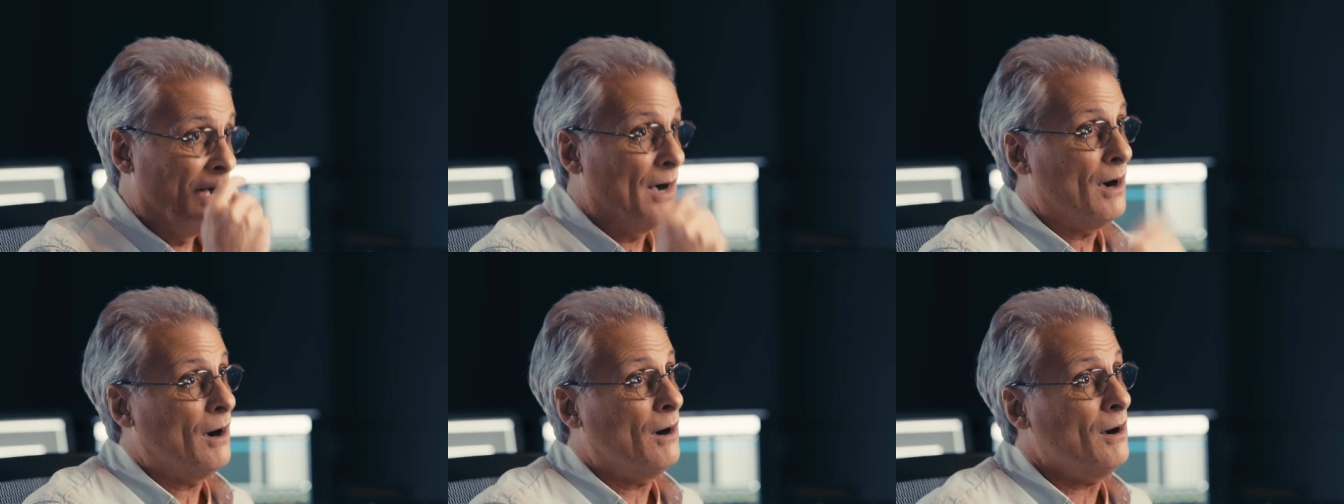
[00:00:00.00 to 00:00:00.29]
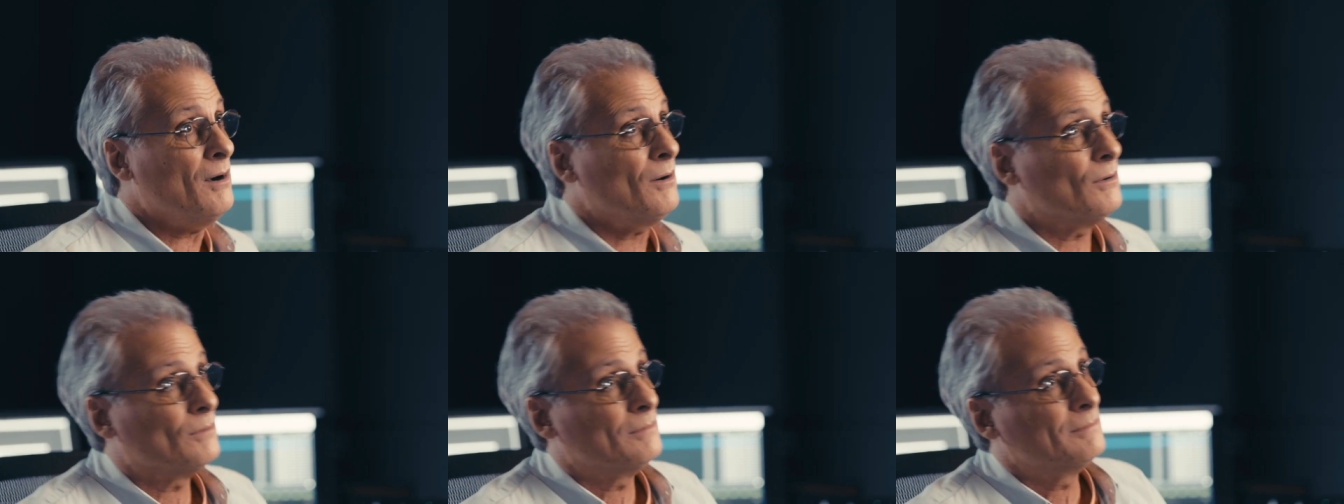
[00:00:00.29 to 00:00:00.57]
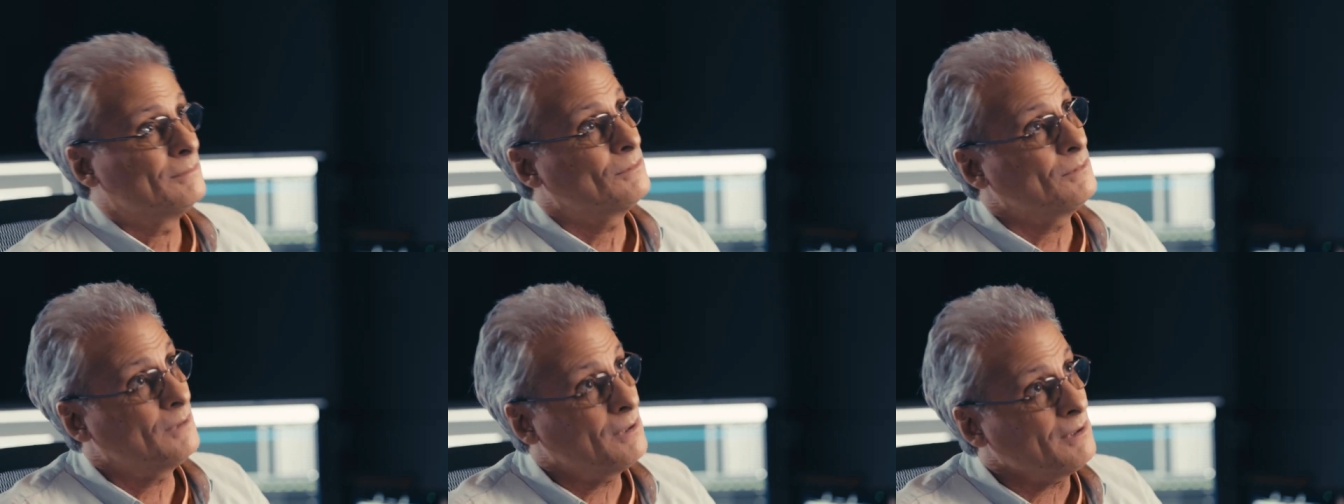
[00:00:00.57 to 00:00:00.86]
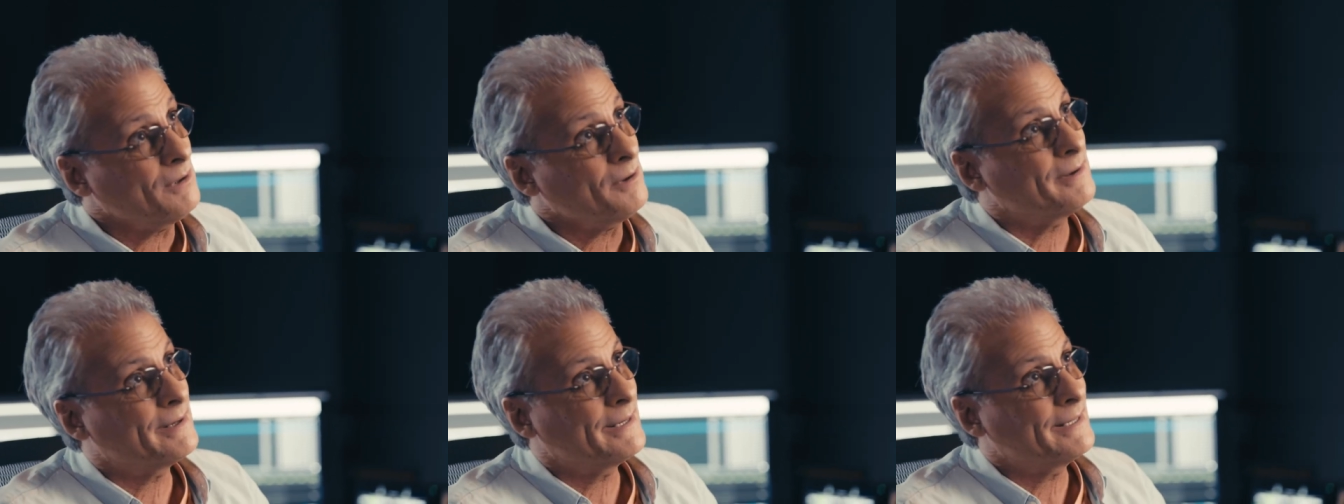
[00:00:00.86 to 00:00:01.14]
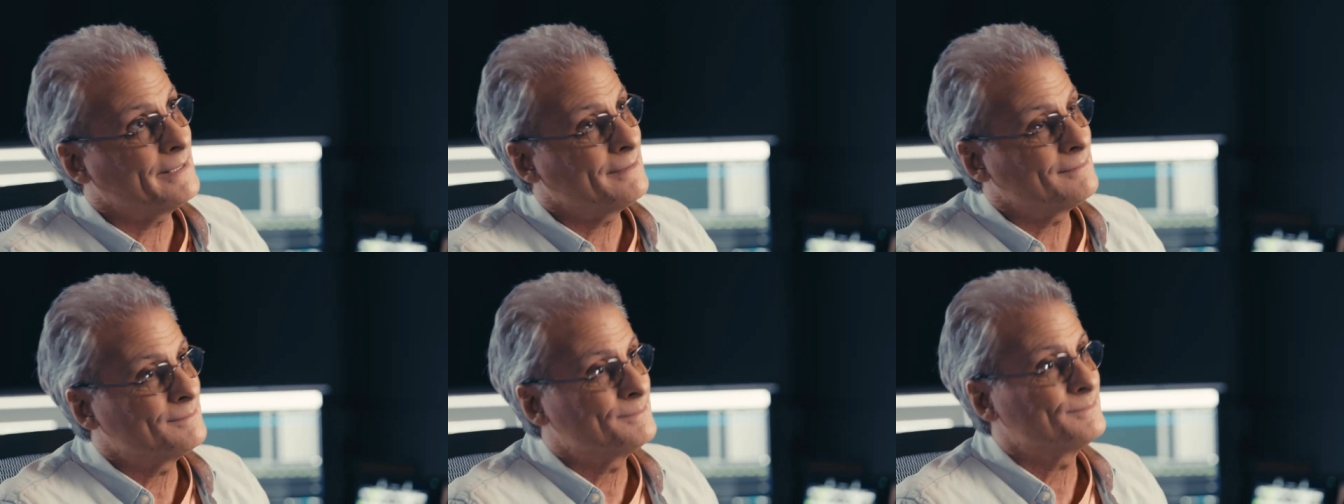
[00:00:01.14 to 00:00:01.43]
Oh, all
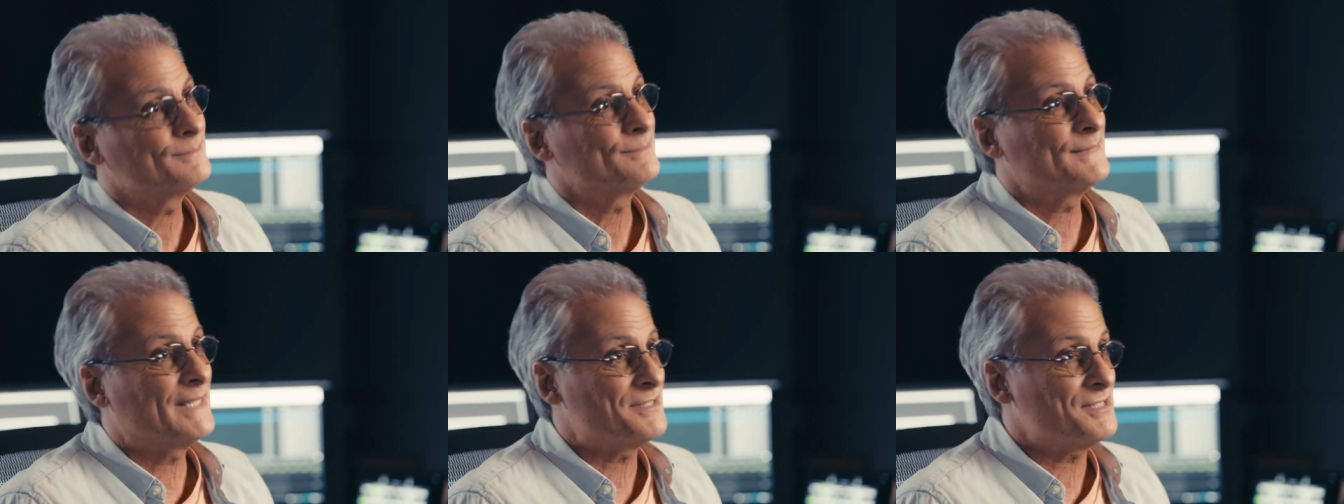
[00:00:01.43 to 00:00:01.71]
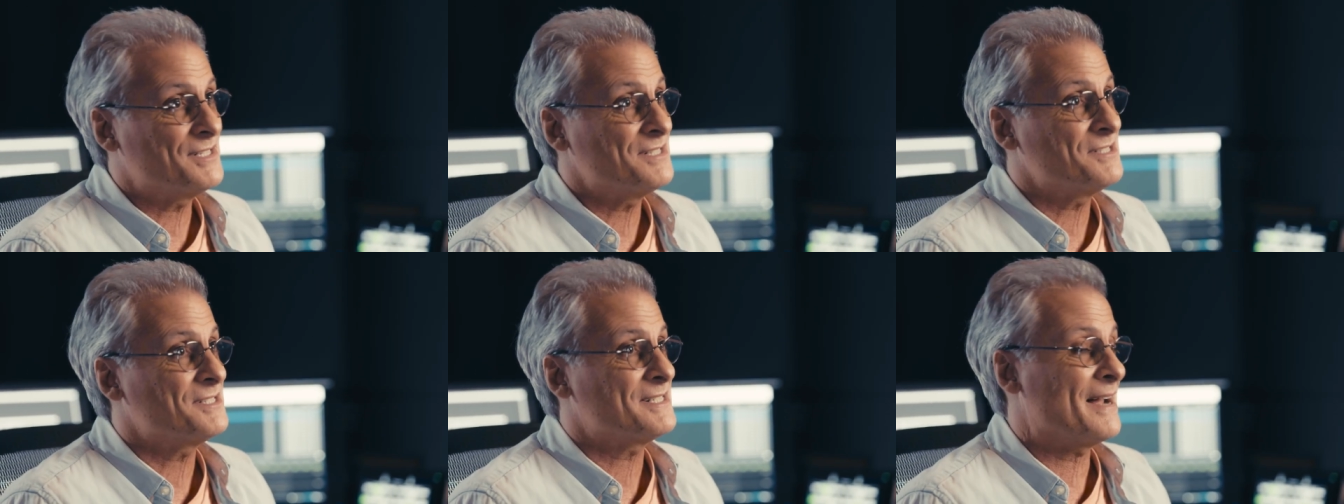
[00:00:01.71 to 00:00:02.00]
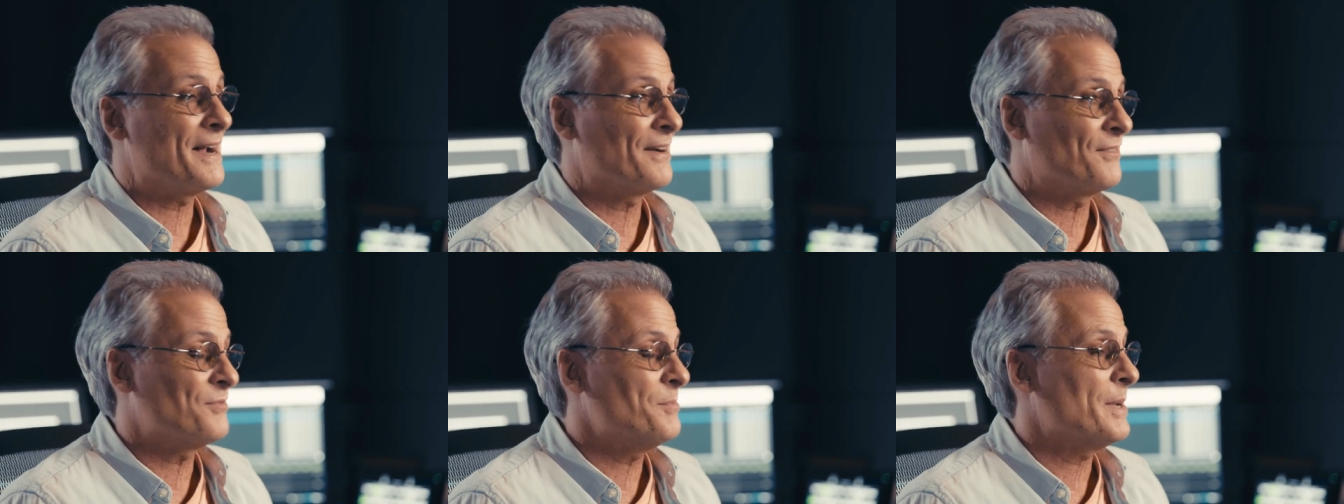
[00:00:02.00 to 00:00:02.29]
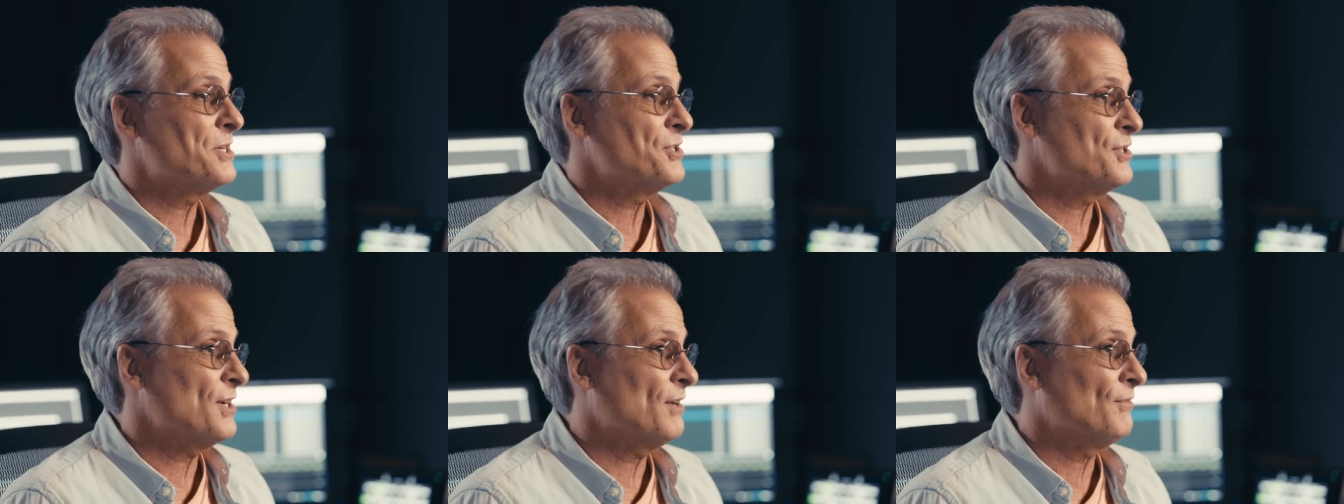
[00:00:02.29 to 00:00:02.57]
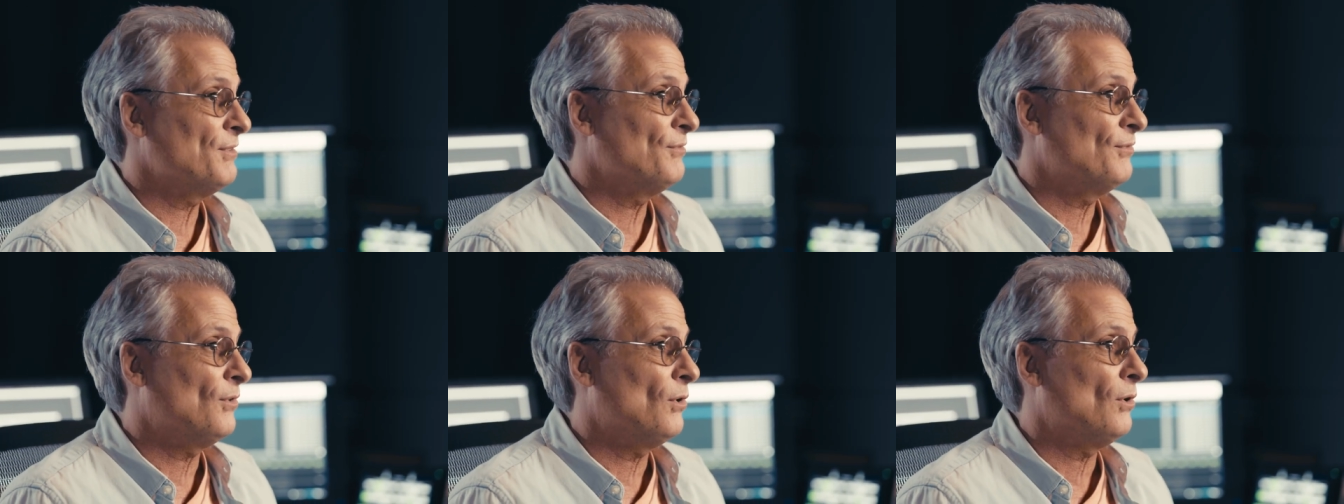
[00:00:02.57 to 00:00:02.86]
right. That's inside of my
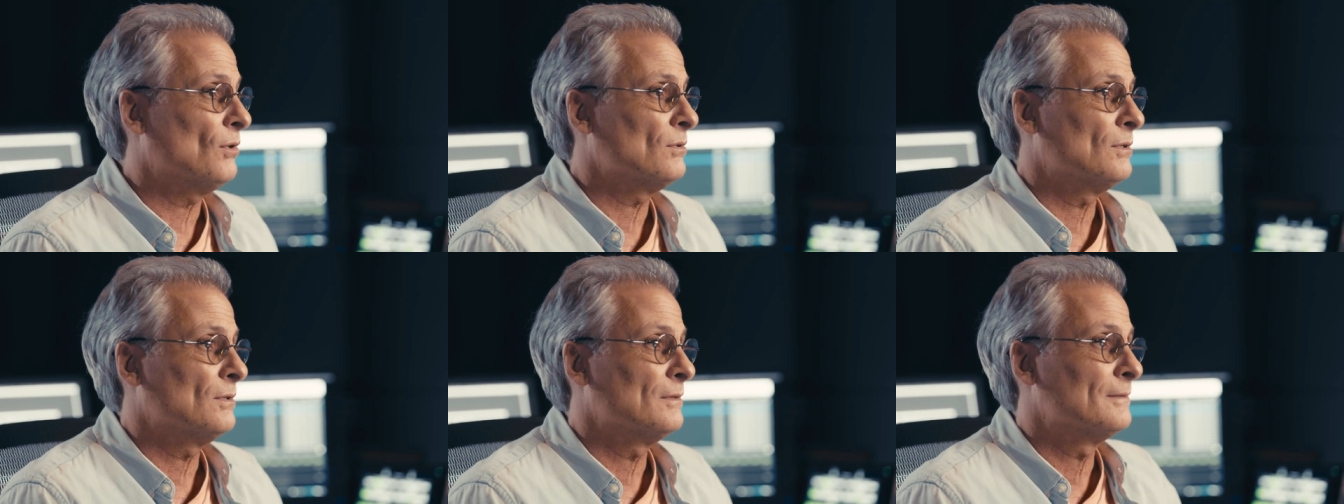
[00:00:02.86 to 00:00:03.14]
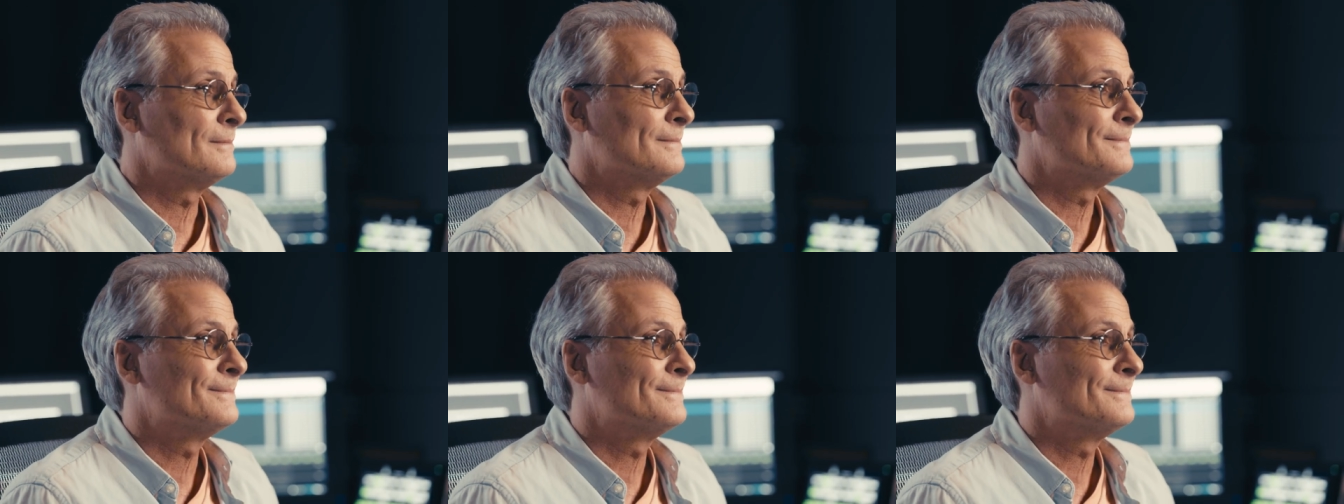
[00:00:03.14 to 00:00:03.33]
Chevy Volt.